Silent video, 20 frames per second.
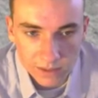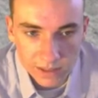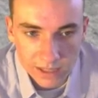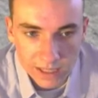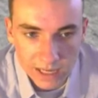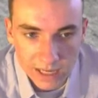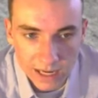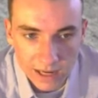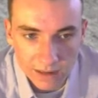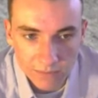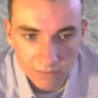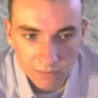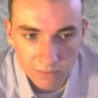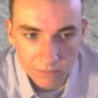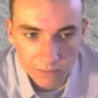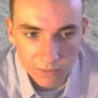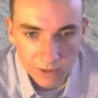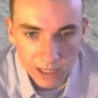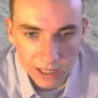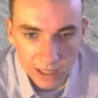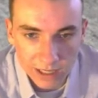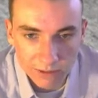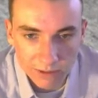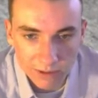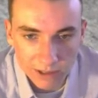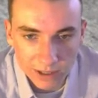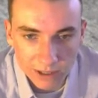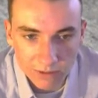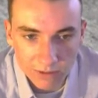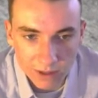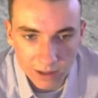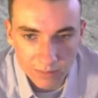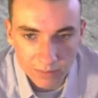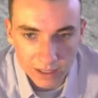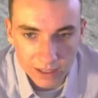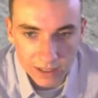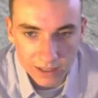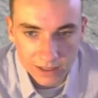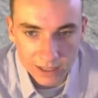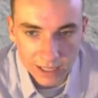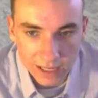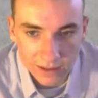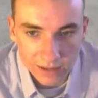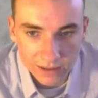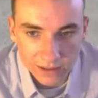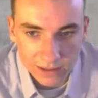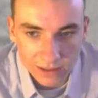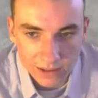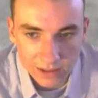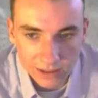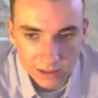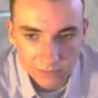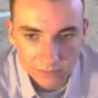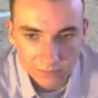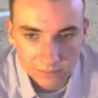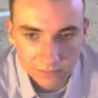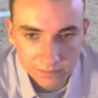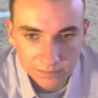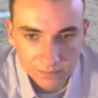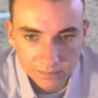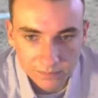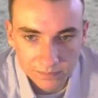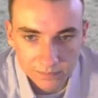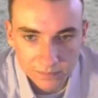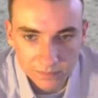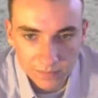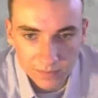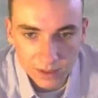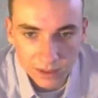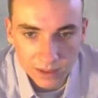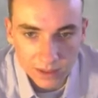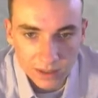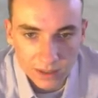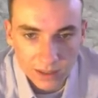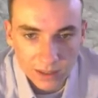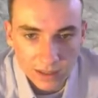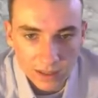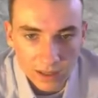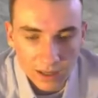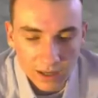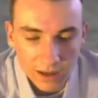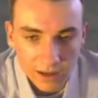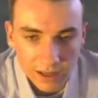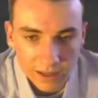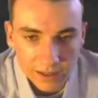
We're not gonna want to go up. That does not look as good. All